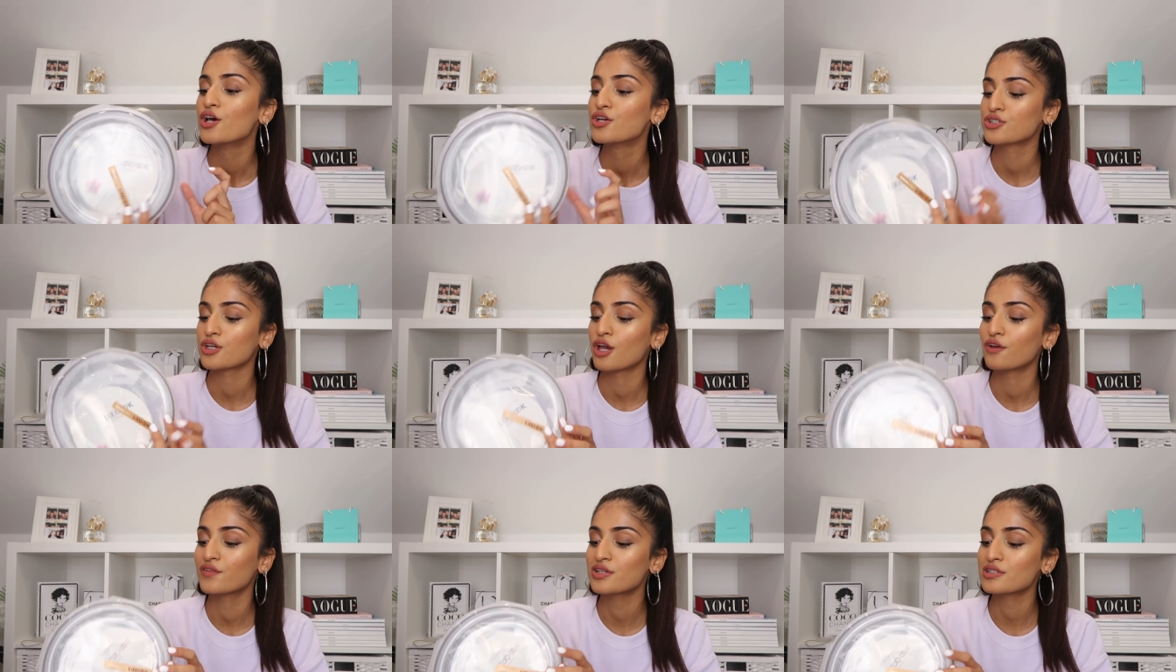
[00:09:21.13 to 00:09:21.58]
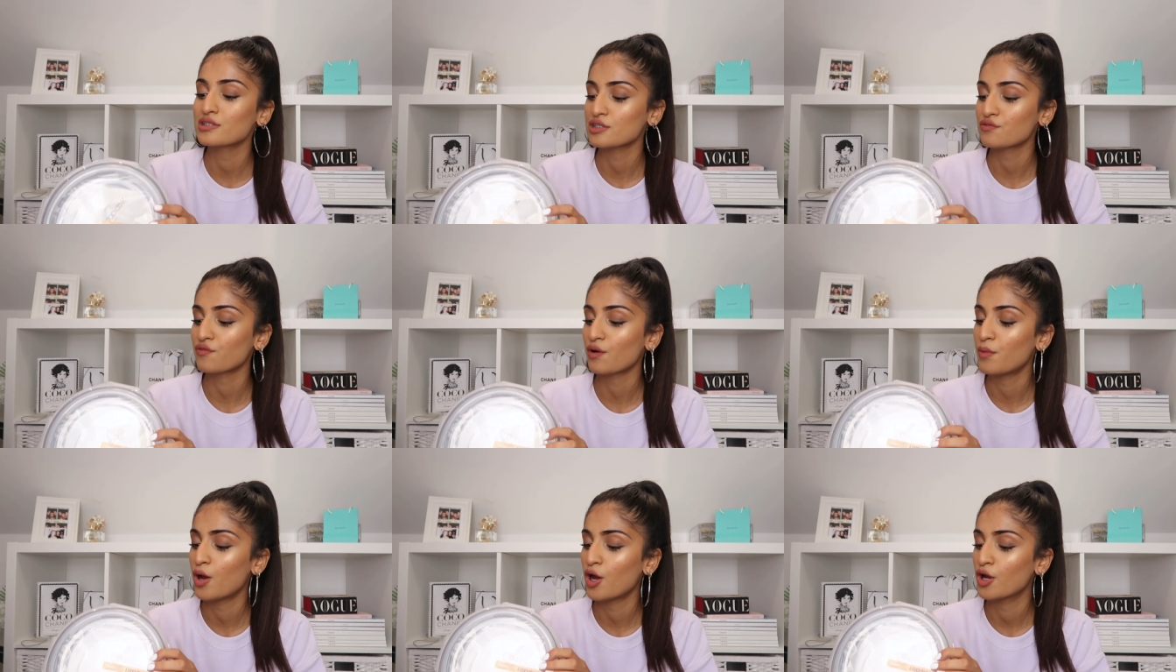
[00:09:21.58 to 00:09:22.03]
So this
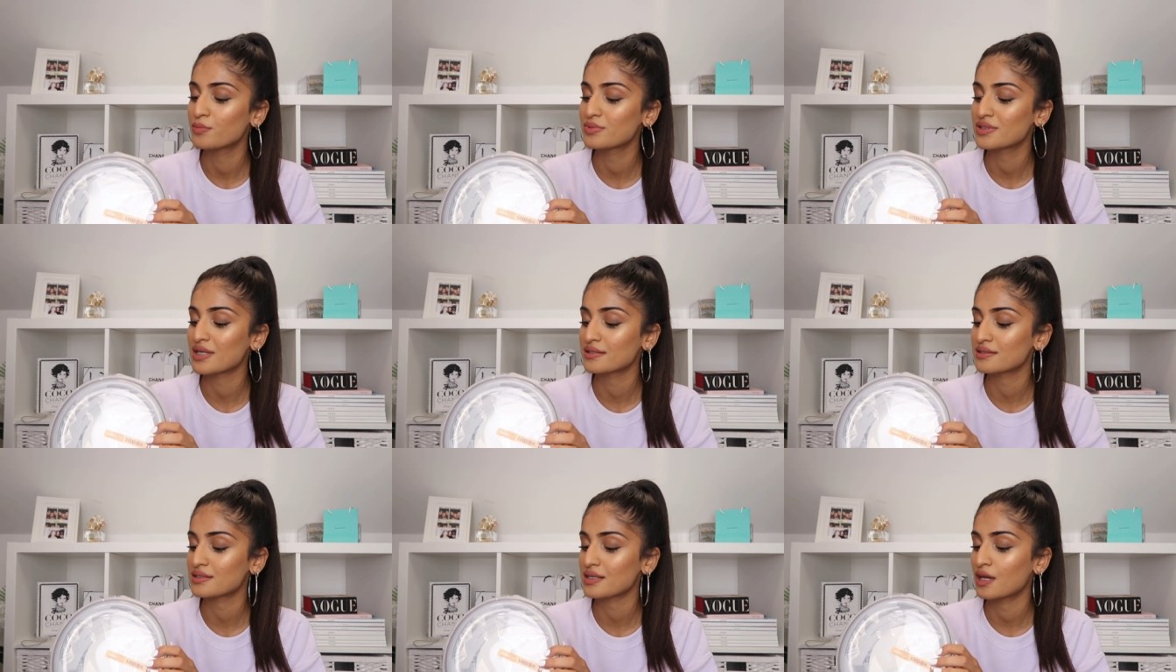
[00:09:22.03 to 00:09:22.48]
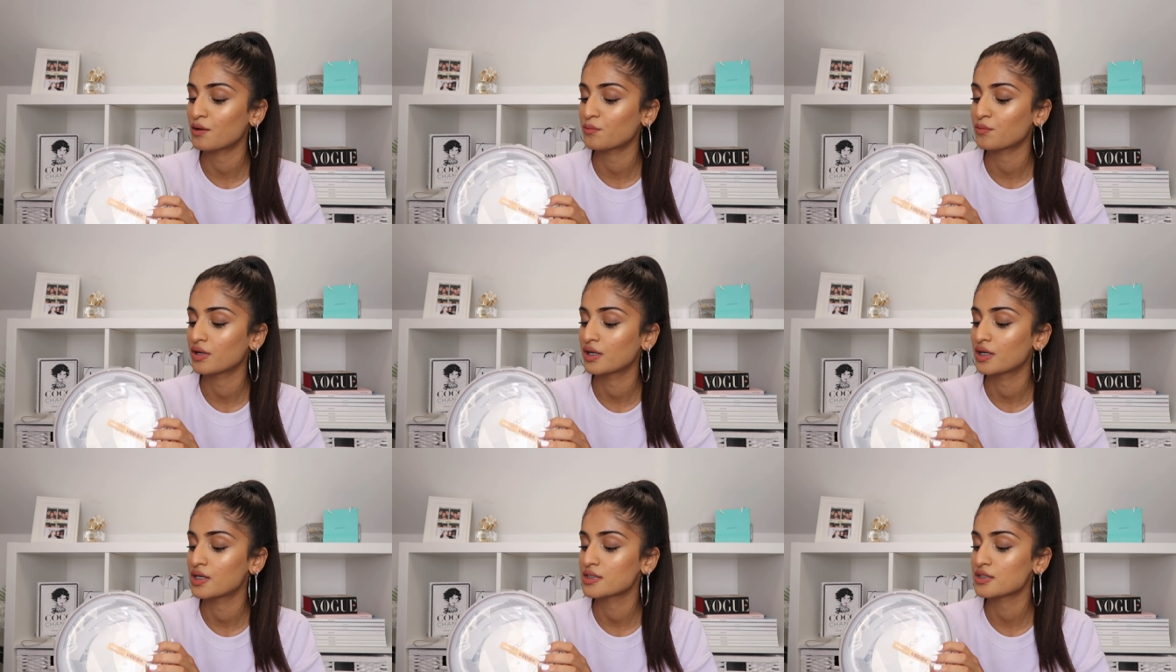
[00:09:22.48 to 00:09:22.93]
is from HomeSense. It
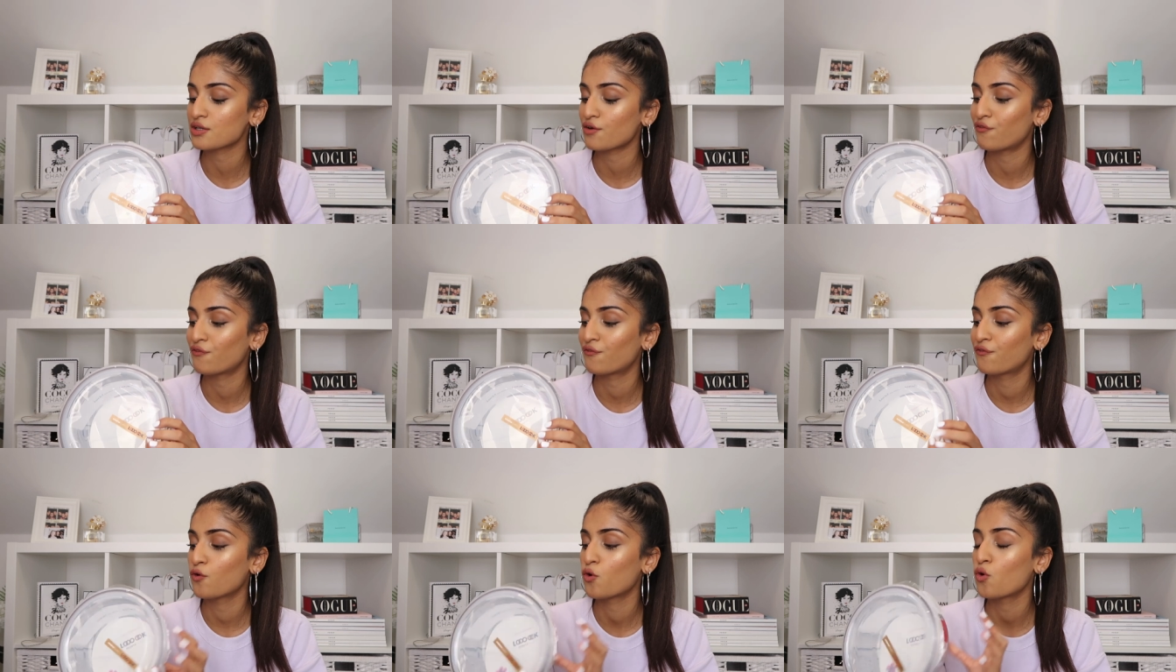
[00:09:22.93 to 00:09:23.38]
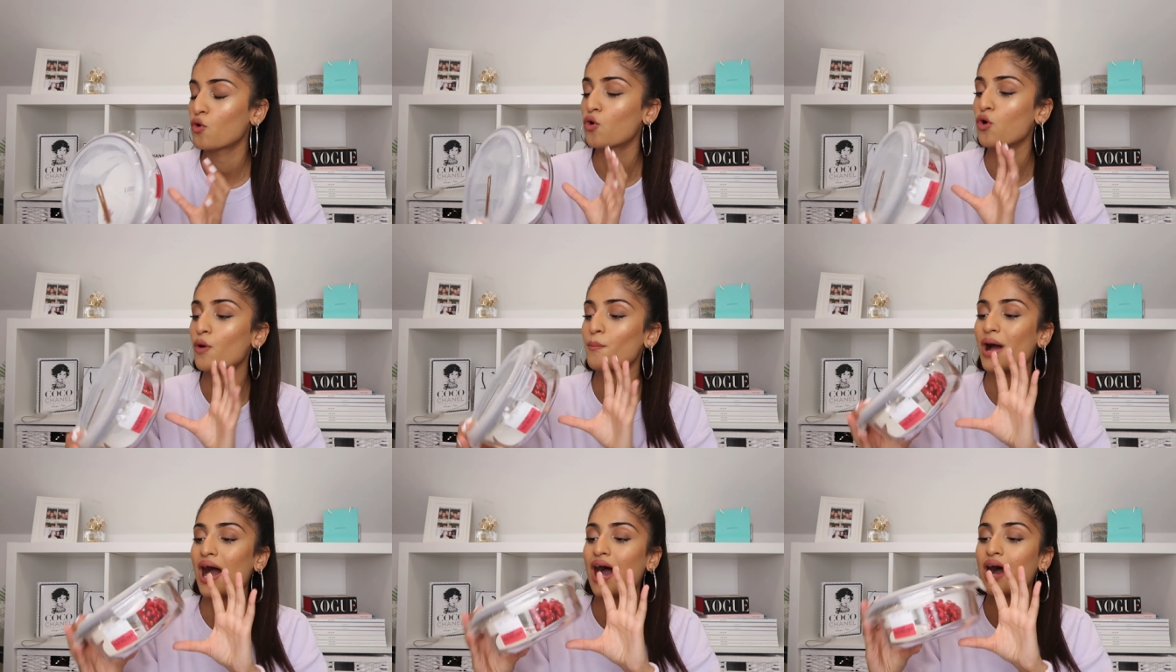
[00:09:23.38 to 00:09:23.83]
was
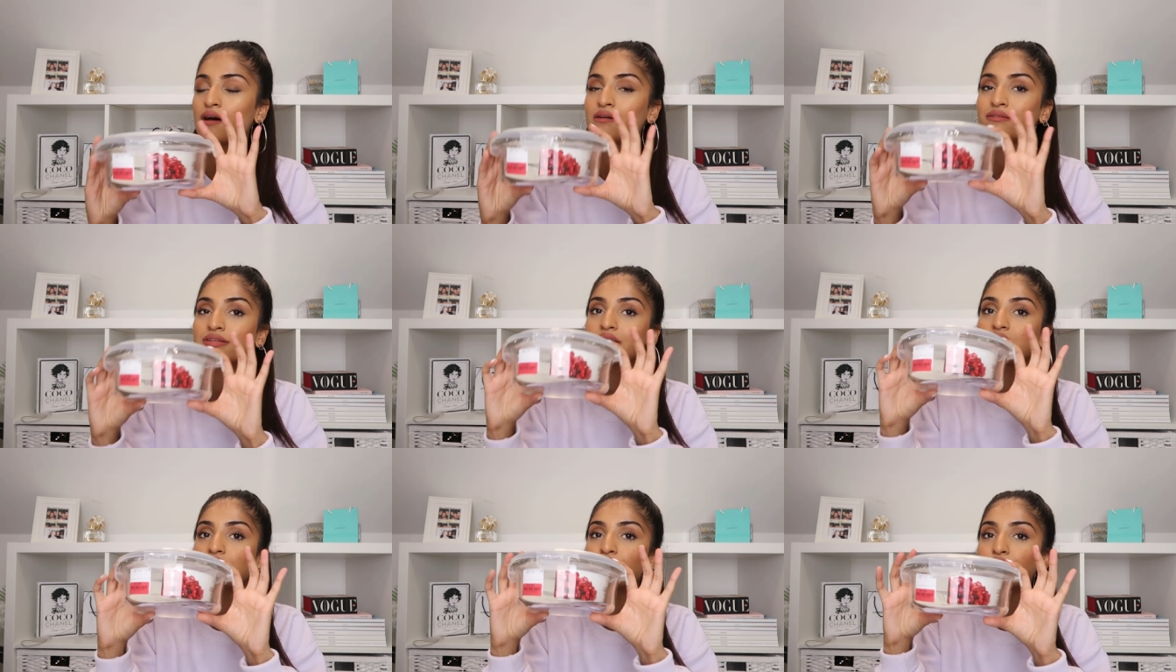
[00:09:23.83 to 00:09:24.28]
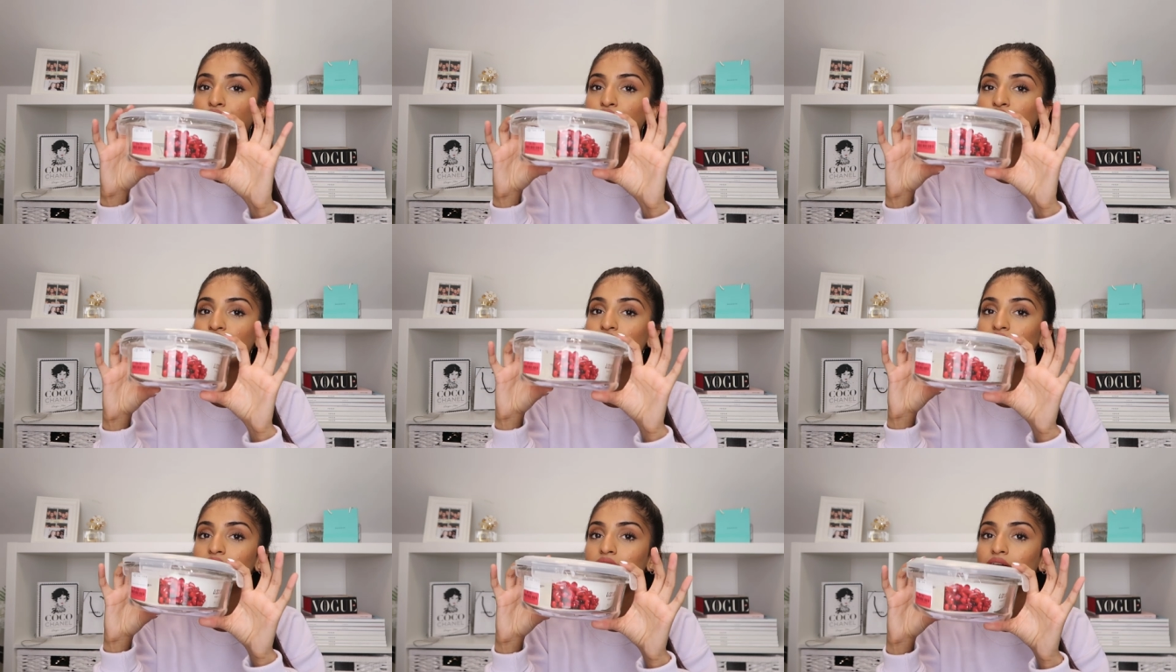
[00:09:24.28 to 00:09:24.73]
four pounds,
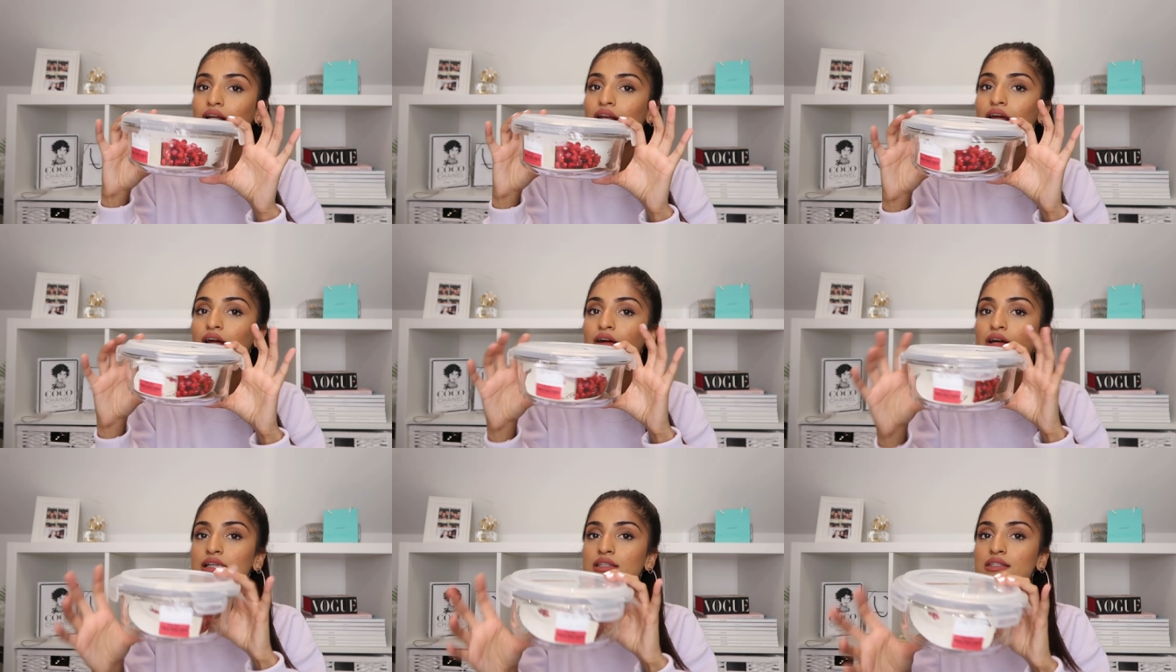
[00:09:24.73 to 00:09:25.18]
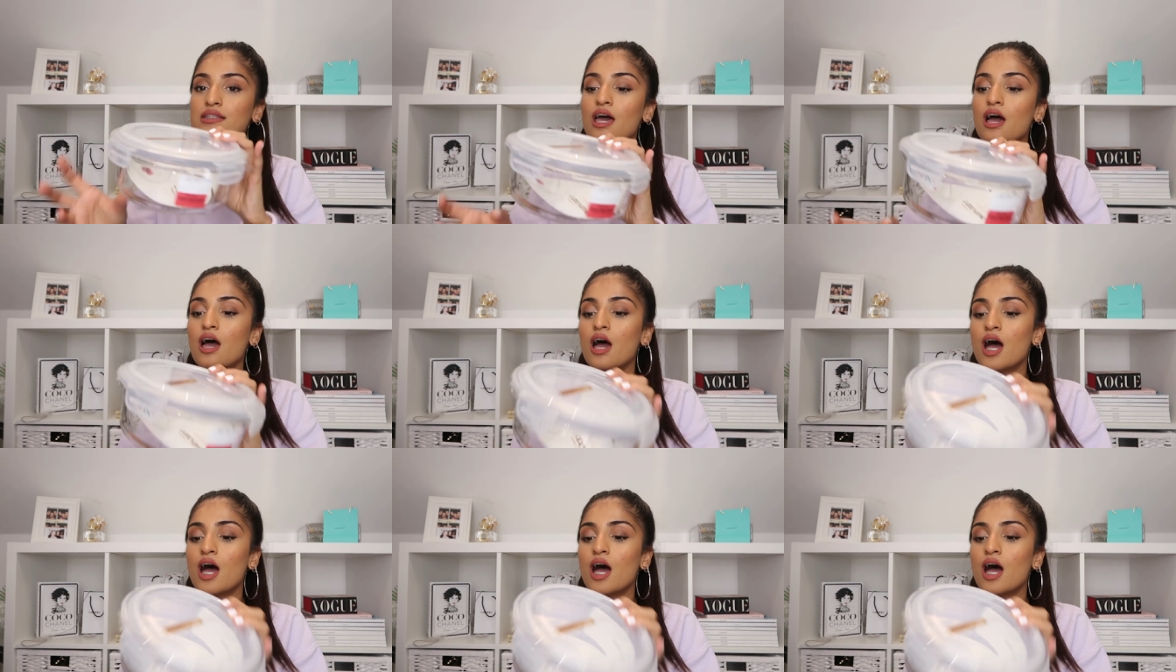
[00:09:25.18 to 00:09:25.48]
reducing the clearance,